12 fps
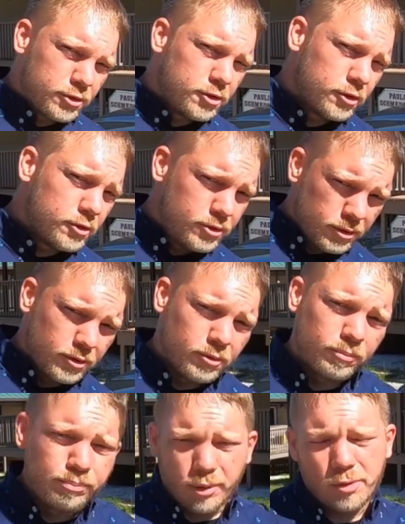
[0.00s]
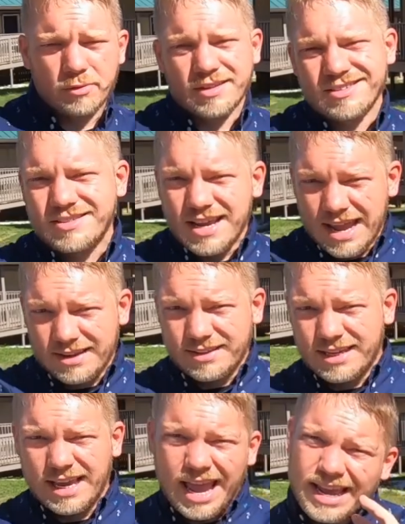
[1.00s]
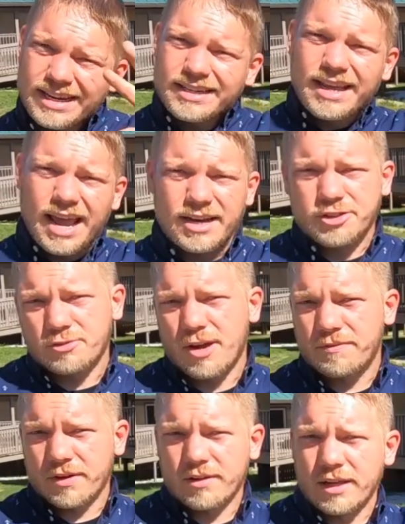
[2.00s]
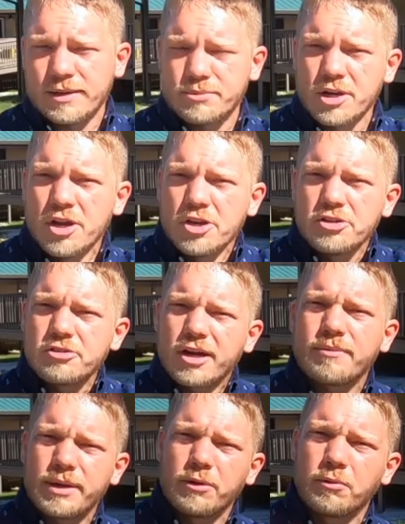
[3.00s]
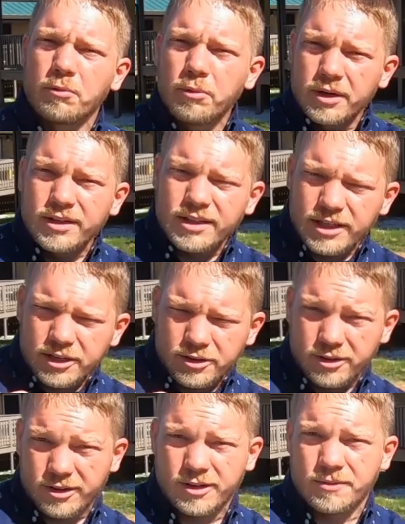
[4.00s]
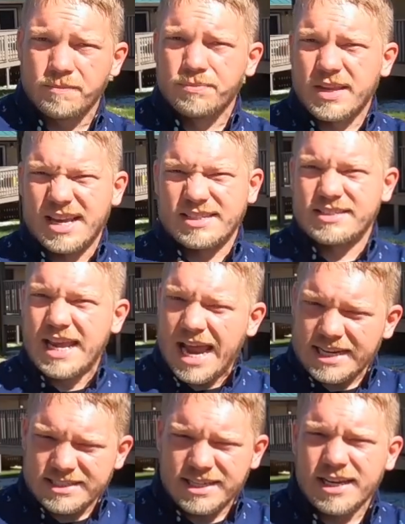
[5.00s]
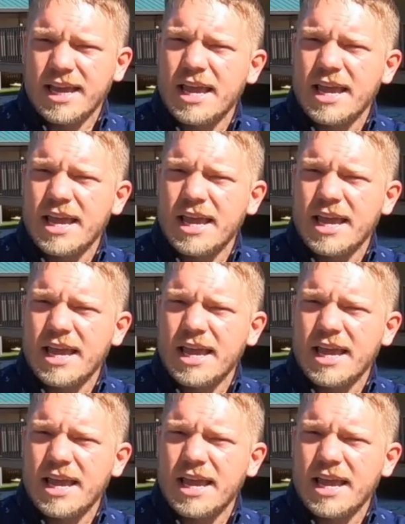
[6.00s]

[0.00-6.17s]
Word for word: to do both daily and catastrophic claims, you gotta be really good at statusing